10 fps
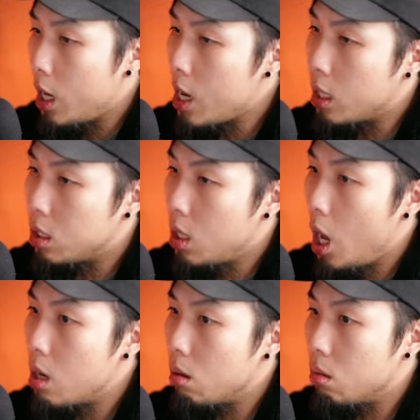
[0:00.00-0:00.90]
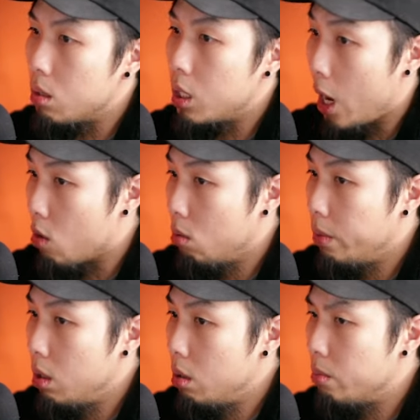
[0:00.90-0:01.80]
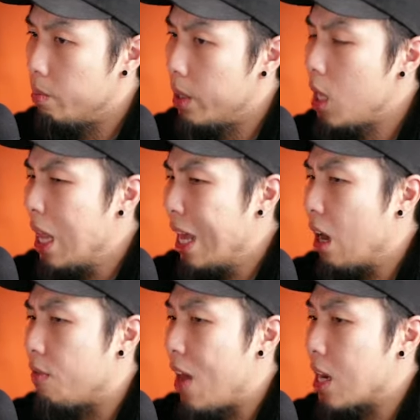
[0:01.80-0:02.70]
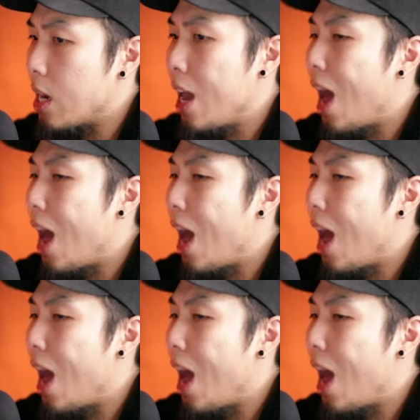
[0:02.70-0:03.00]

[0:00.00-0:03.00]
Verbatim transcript: It's not terrible, but it's not like a fan.